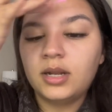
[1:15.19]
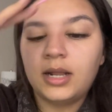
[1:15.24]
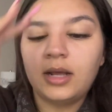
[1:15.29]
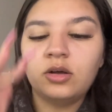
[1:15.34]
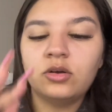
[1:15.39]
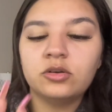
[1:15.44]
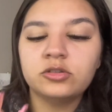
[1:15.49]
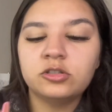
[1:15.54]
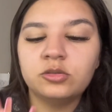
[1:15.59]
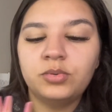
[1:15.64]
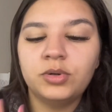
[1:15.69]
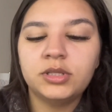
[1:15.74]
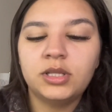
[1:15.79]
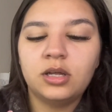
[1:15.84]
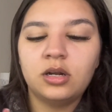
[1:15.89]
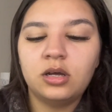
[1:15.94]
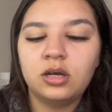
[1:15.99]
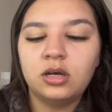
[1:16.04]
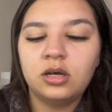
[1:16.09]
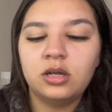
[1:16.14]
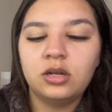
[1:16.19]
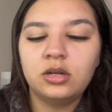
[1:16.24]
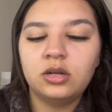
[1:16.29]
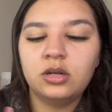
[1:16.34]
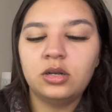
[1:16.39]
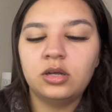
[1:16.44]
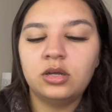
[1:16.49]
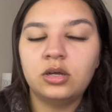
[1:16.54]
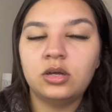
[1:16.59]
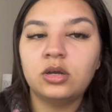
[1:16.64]
And I also put that
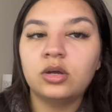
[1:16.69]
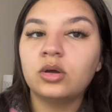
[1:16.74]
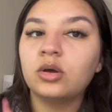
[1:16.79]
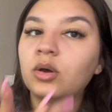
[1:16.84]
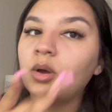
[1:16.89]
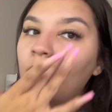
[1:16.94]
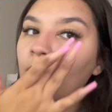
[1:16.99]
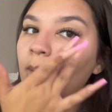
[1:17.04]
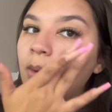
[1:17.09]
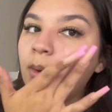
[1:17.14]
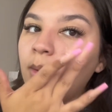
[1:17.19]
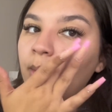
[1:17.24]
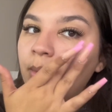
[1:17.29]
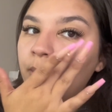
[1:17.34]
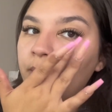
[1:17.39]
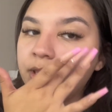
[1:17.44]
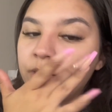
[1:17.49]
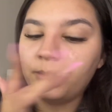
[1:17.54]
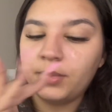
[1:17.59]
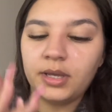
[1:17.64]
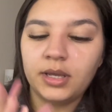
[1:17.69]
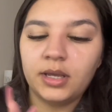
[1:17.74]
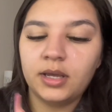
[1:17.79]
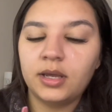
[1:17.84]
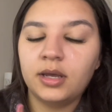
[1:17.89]
on with my